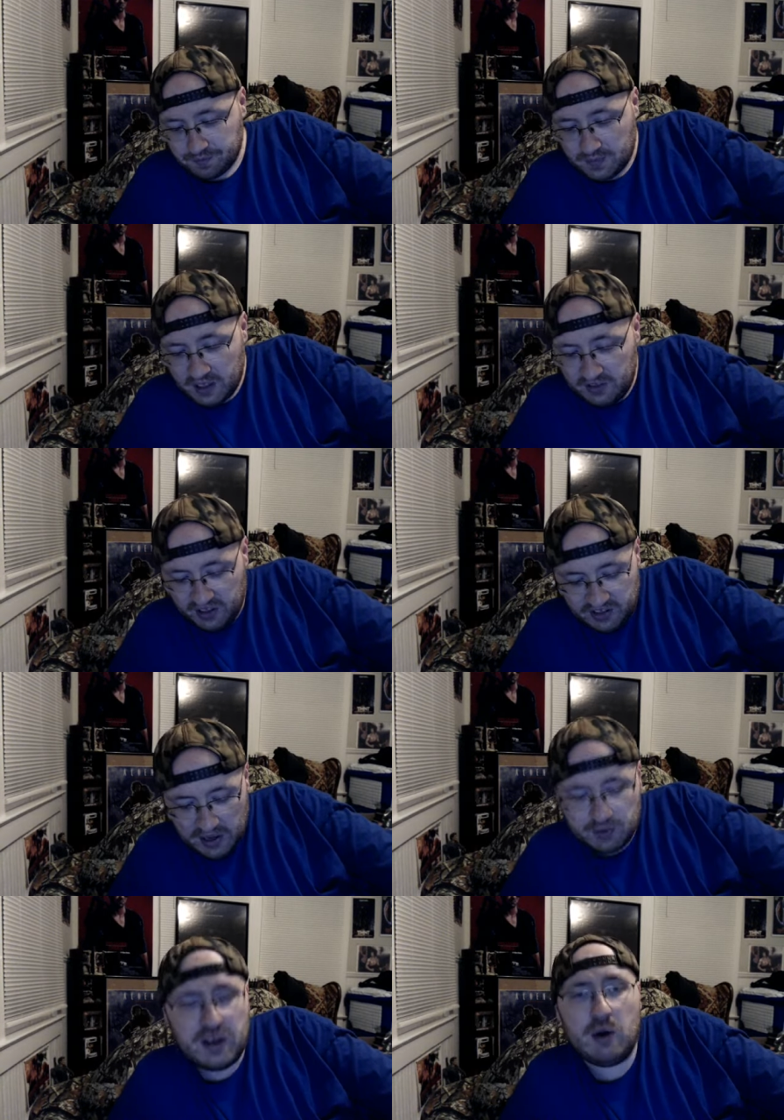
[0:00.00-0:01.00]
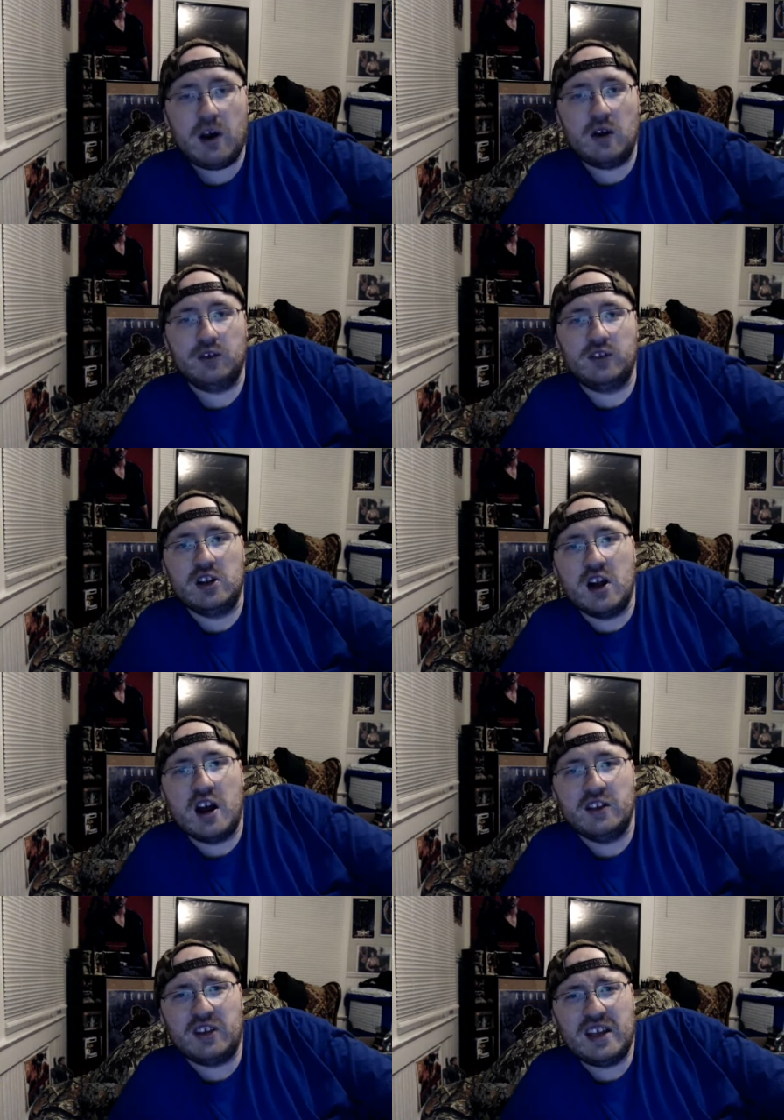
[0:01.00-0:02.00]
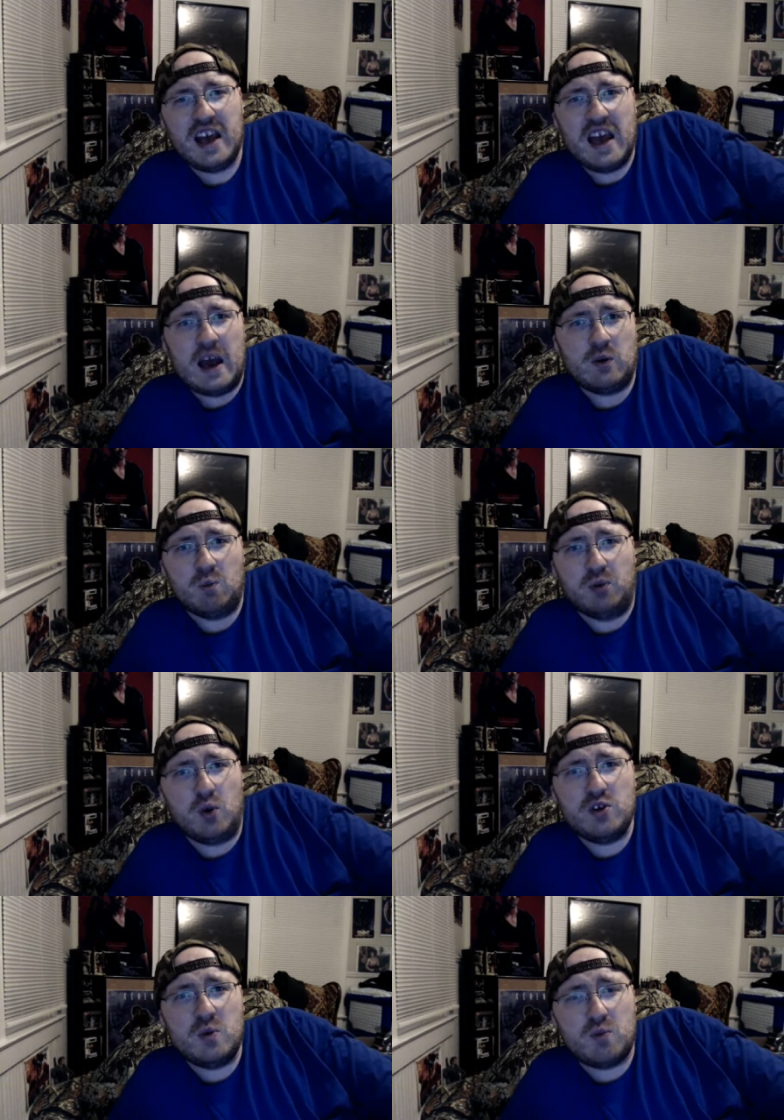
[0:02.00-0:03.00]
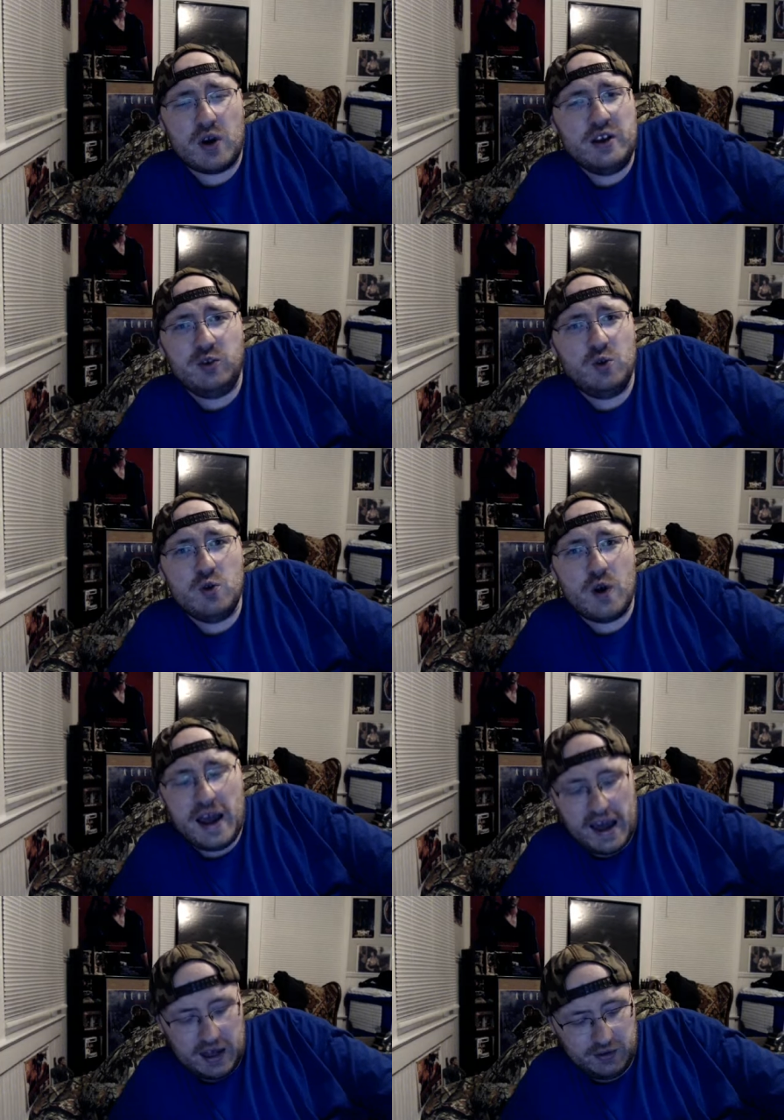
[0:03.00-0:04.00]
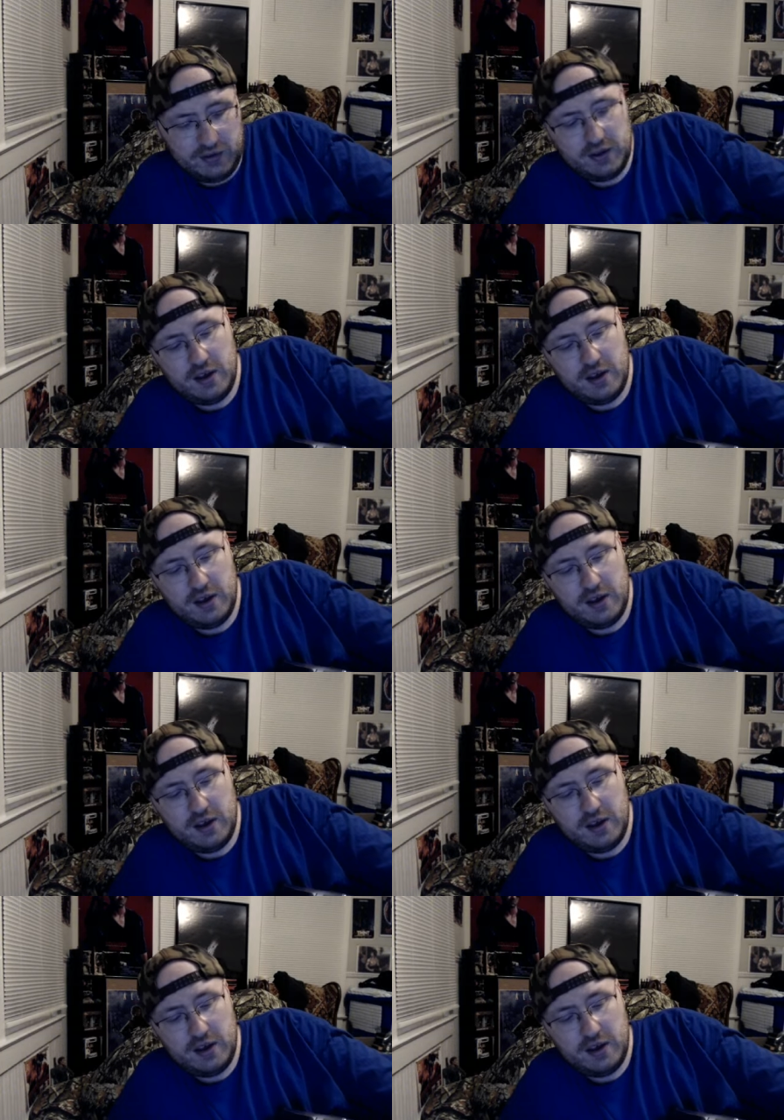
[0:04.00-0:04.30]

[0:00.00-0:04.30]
C. Thomas Howell has the gun. He's like, I'm going to blow your brains through your ass.